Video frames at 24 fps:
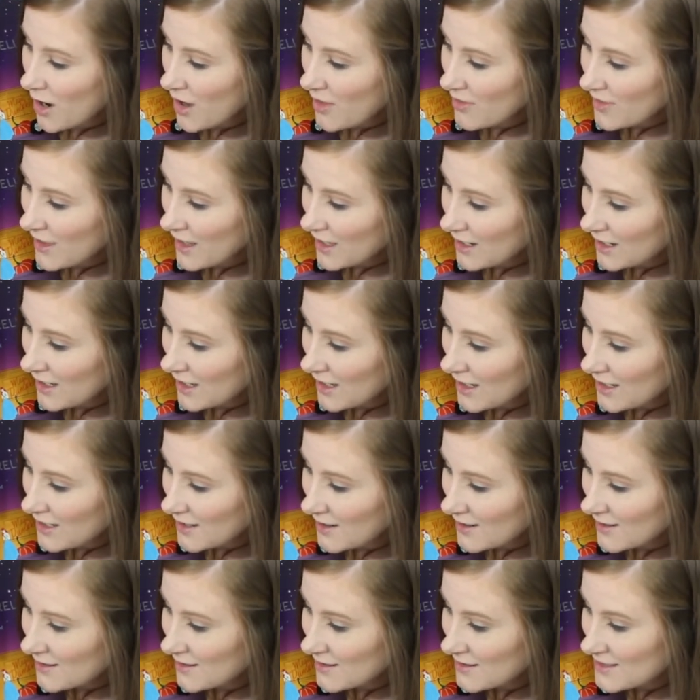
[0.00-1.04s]
and then
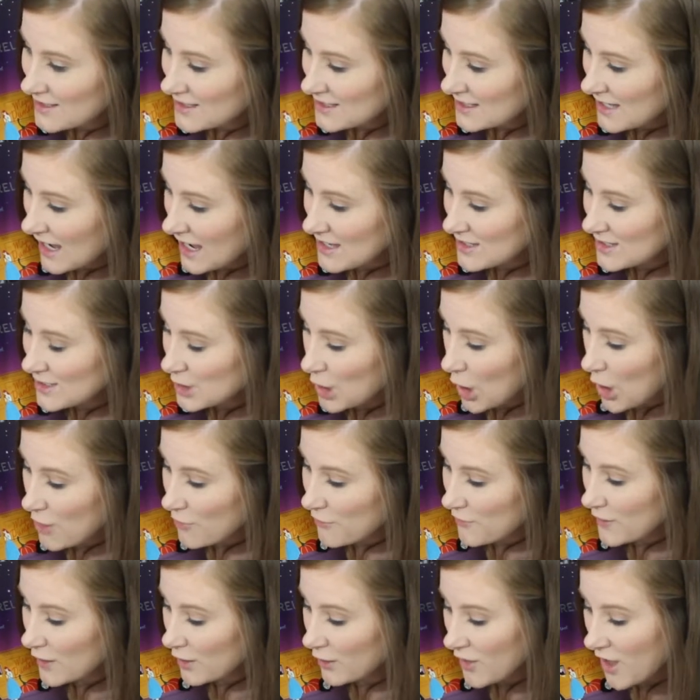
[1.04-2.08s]
it says
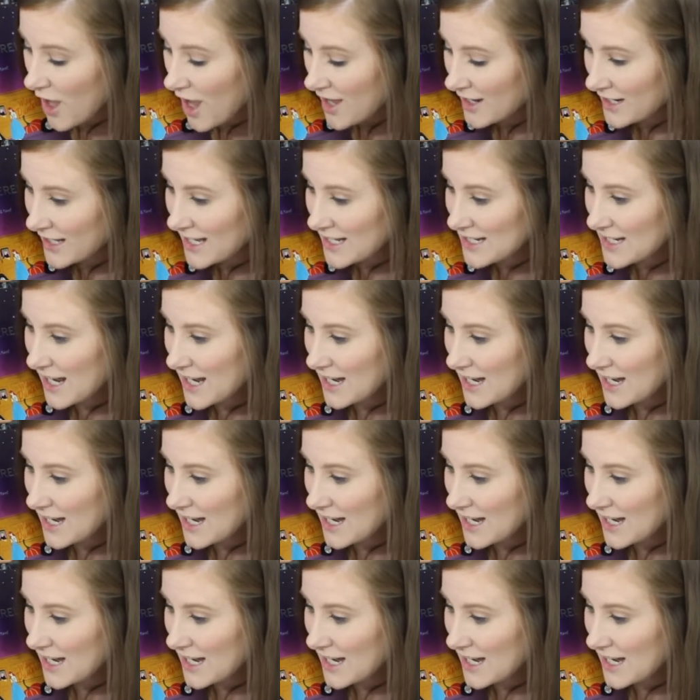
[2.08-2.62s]
Starfield on it,